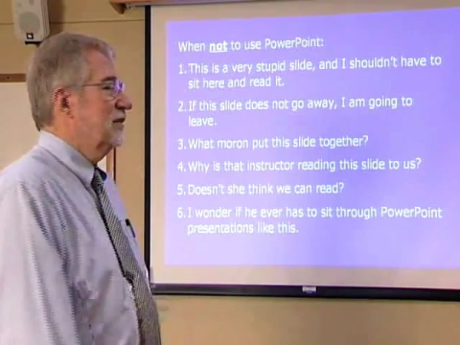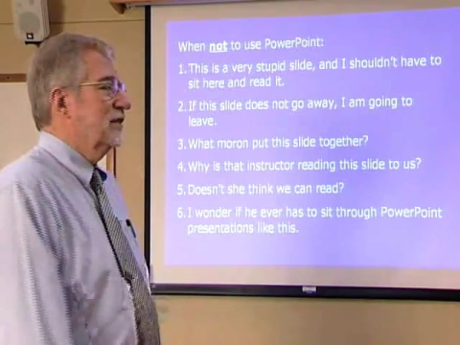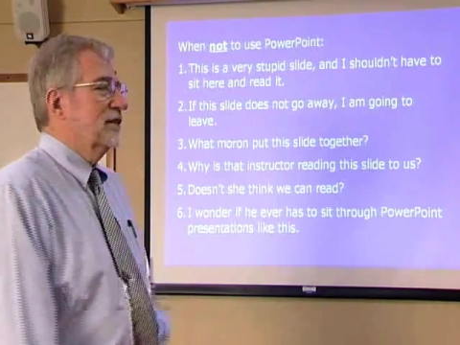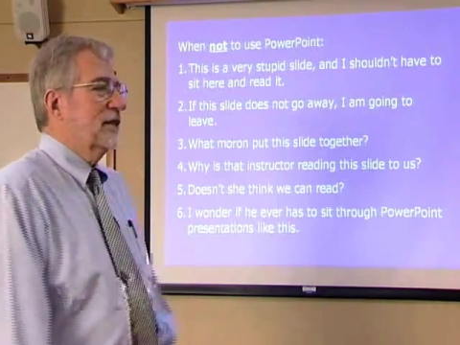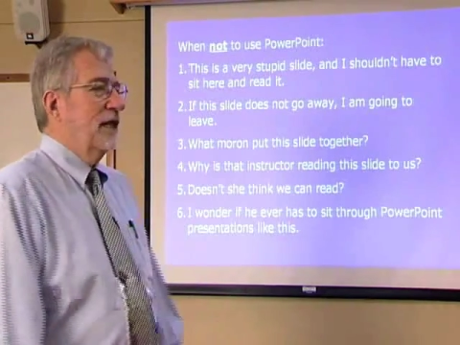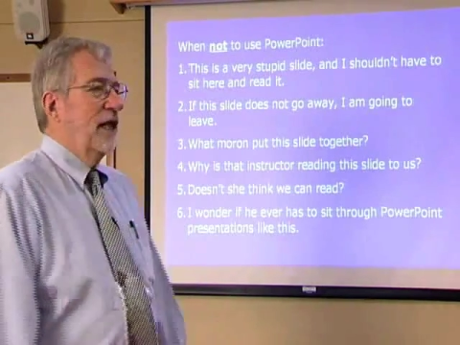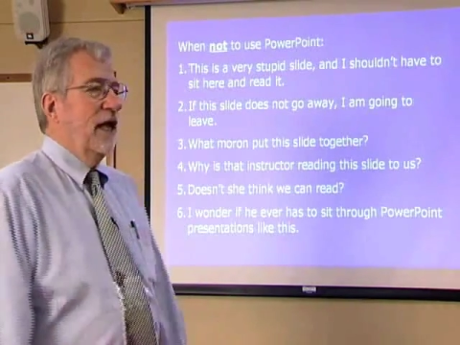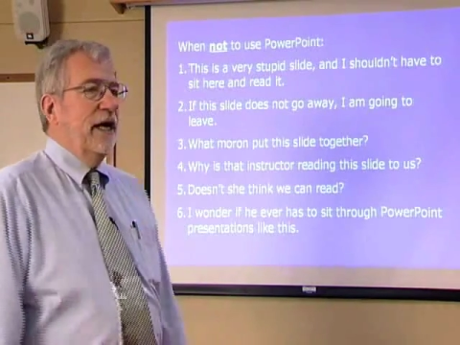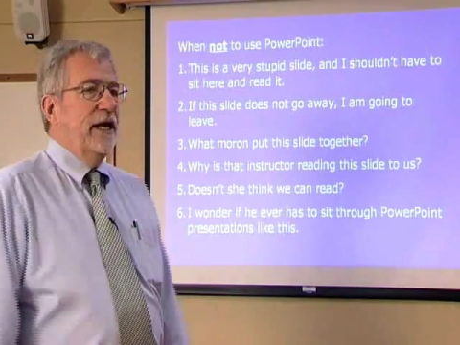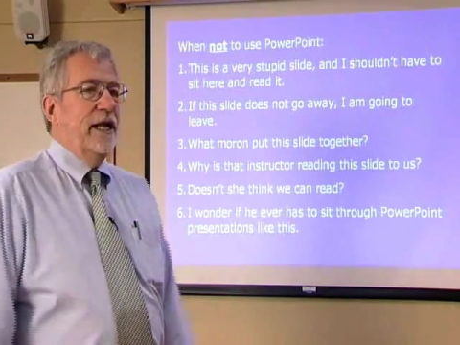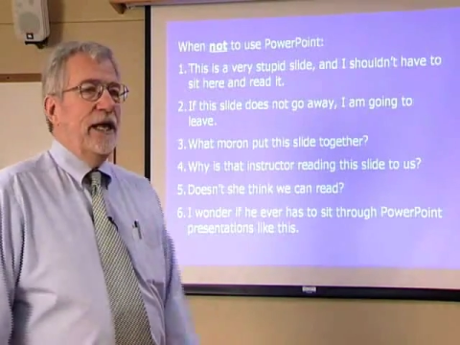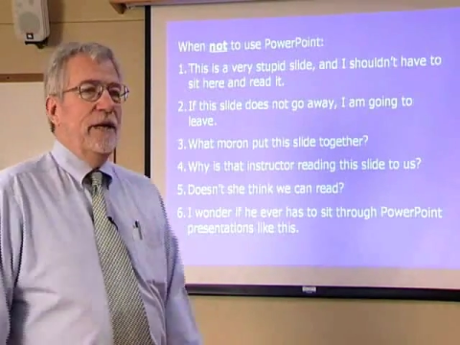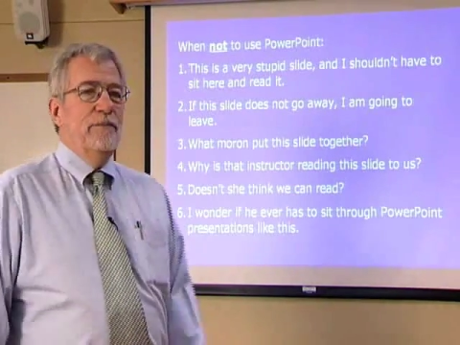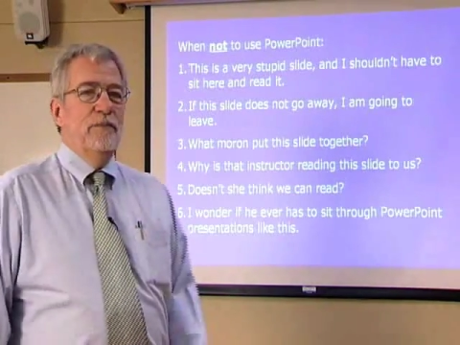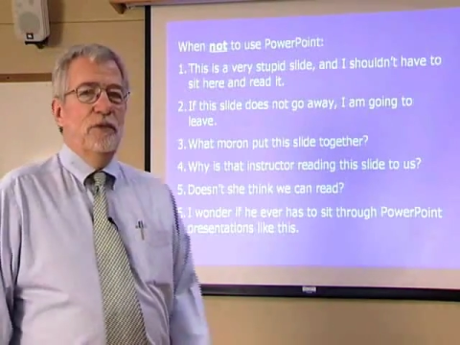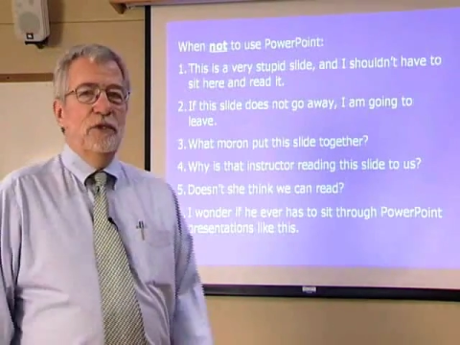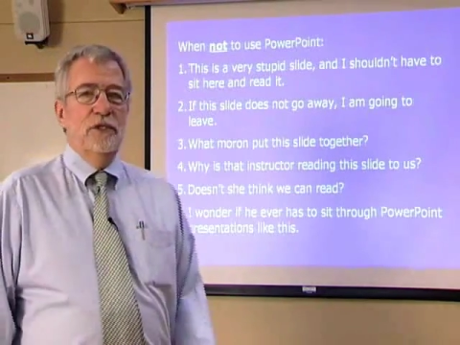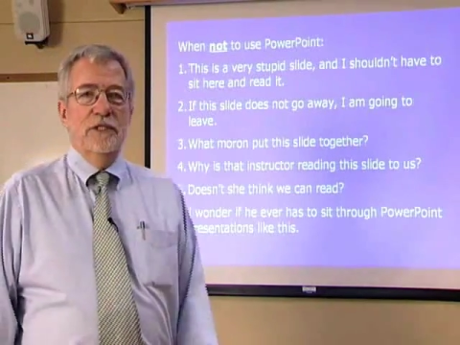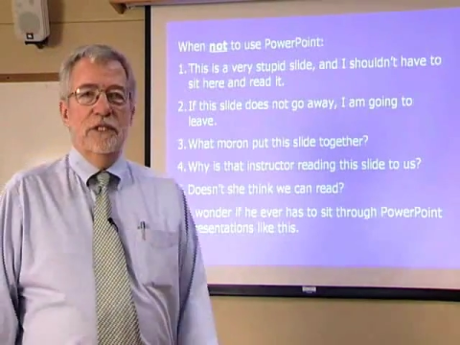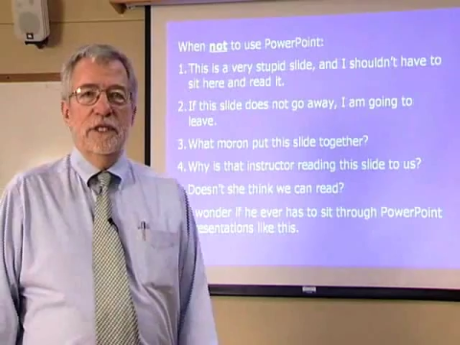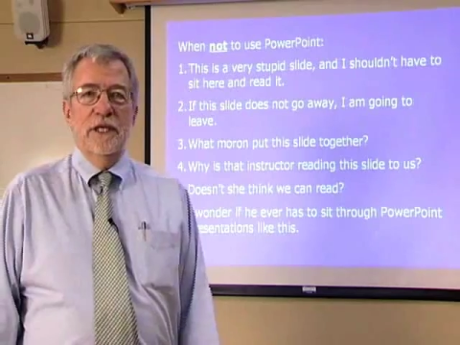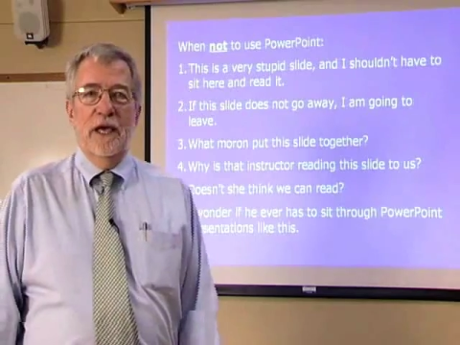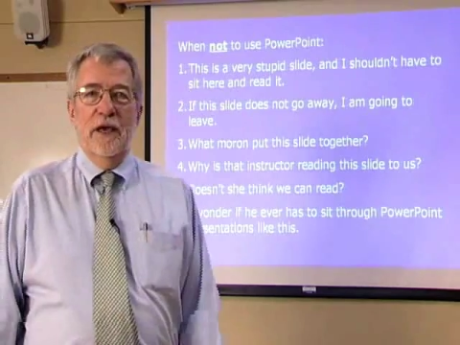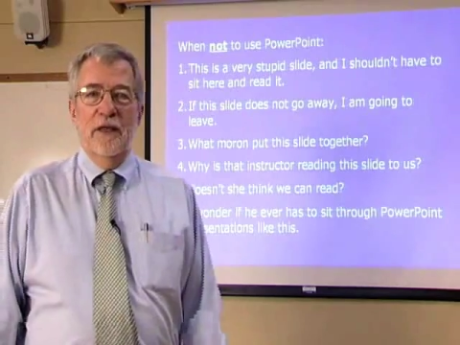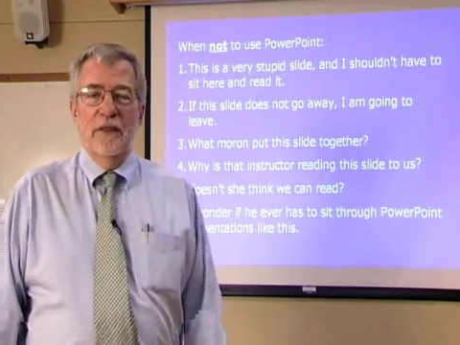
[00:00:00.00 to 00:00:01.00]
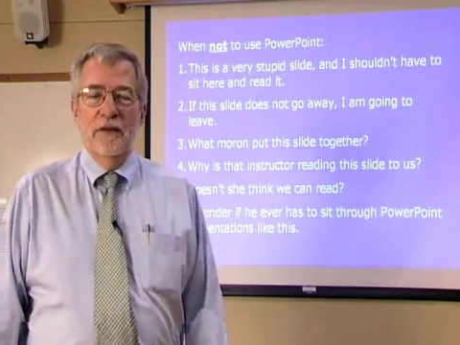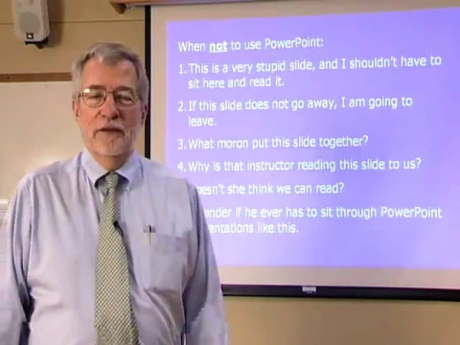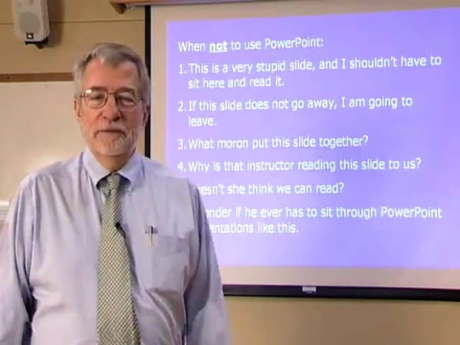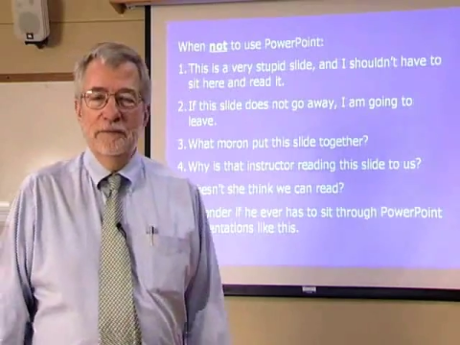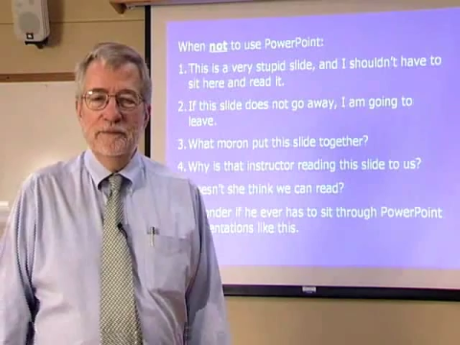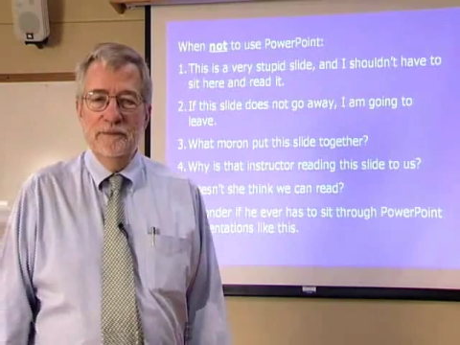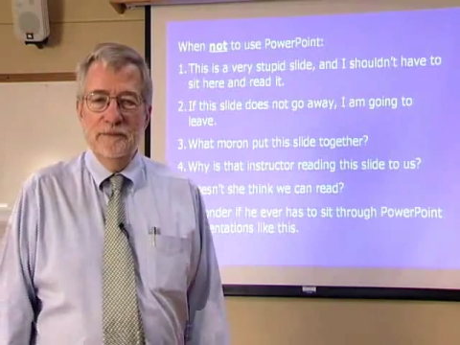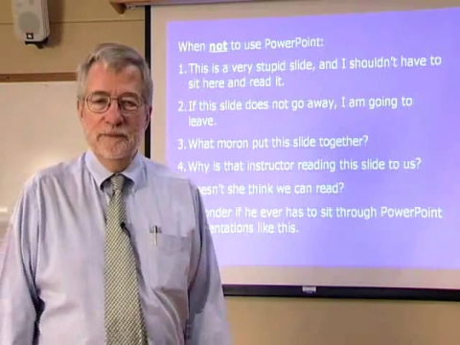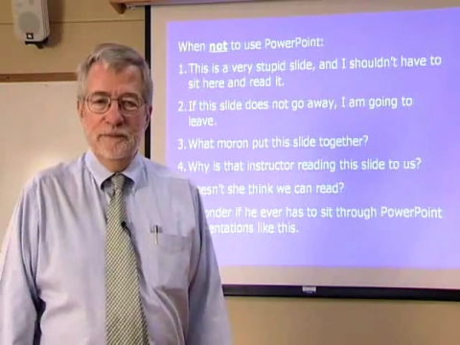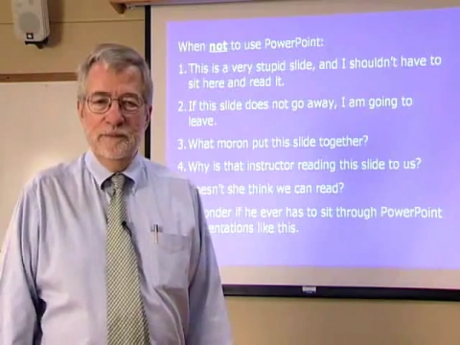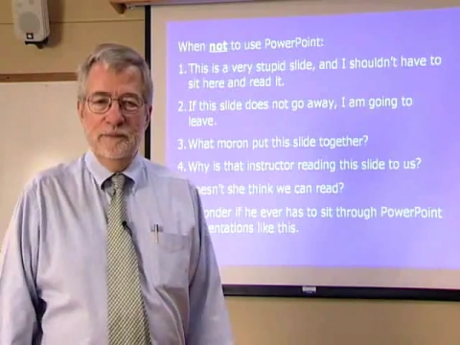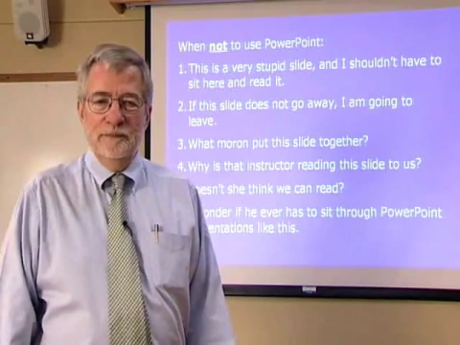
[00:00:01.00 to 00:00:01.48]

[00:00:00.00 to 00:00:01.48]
is a slide I put together,